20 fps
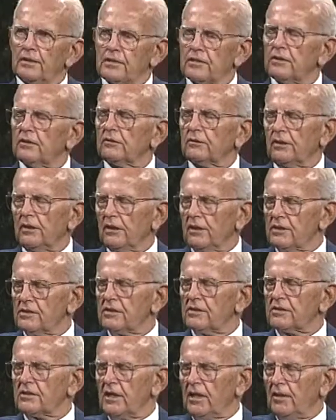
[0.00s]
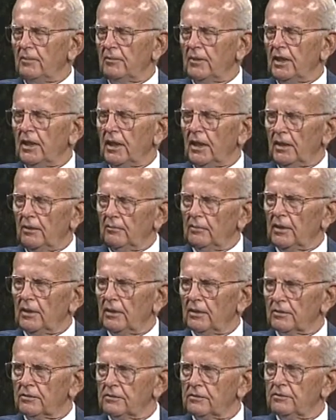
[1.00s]
still carries the same name,
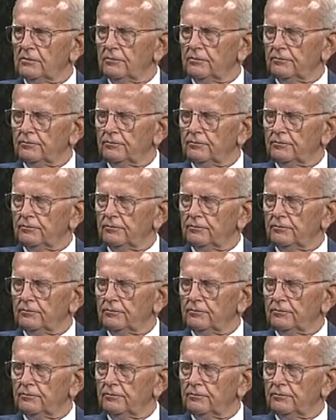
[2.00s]
yes.